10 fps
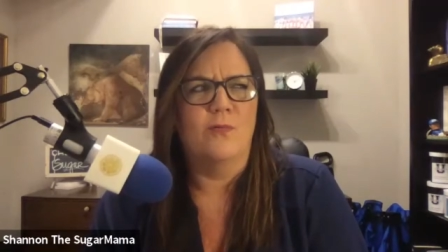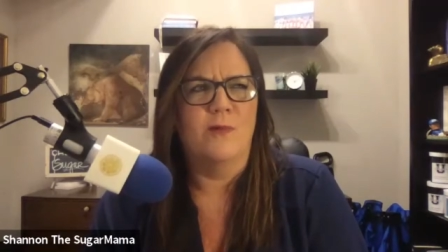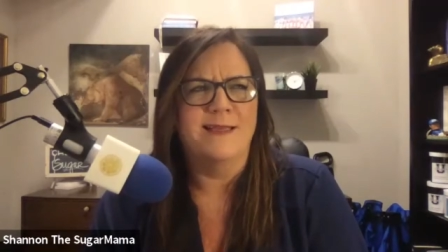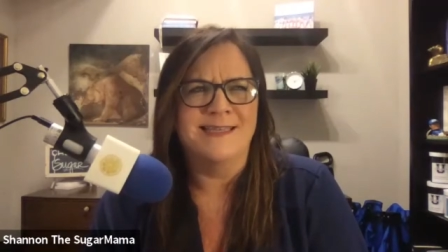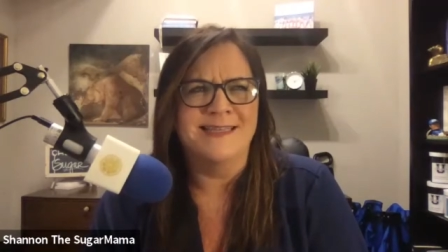
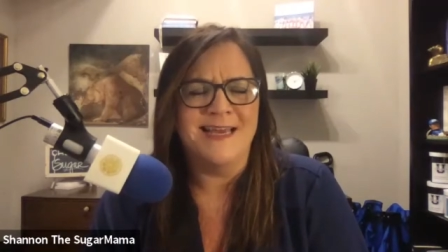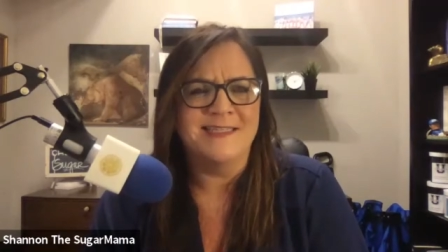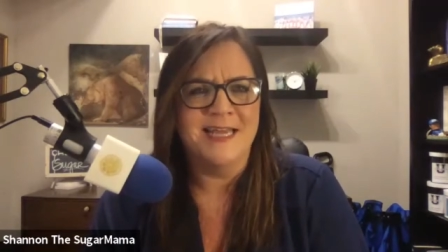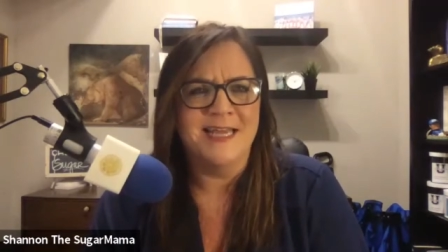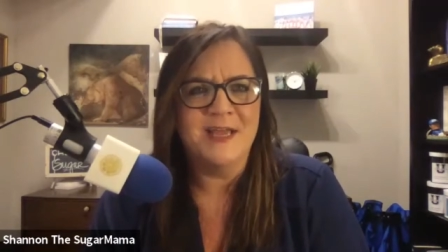isn't that
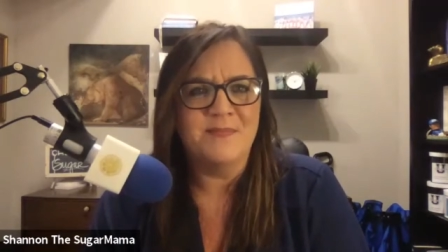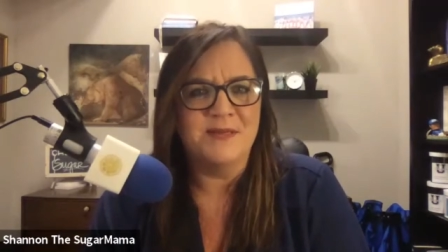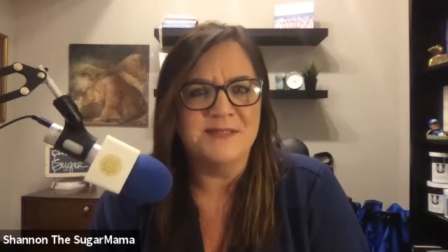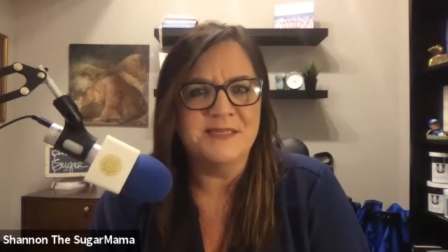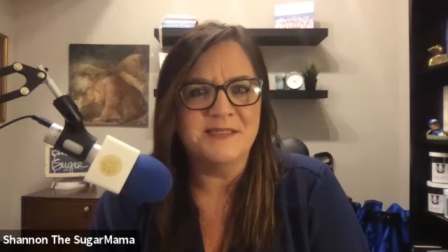taking
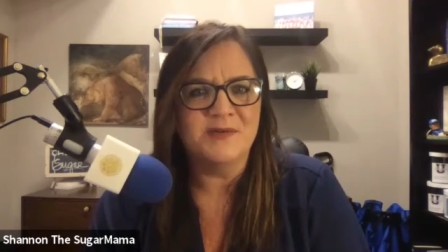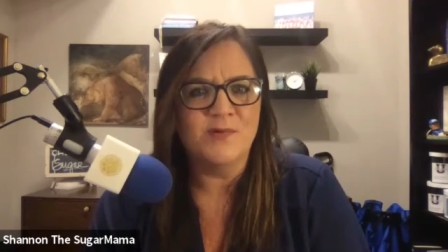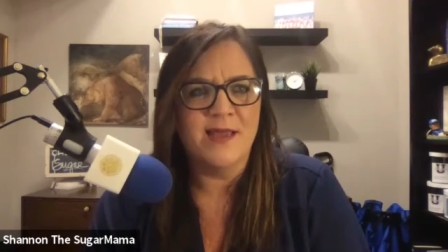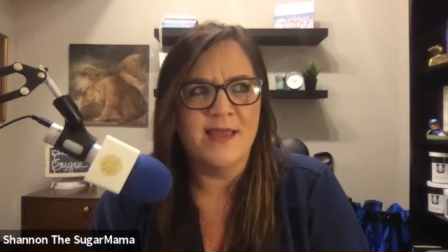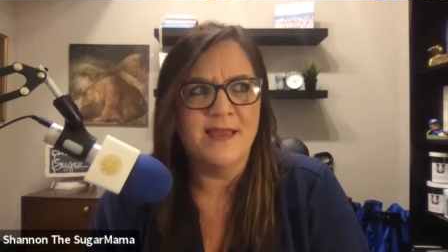business away?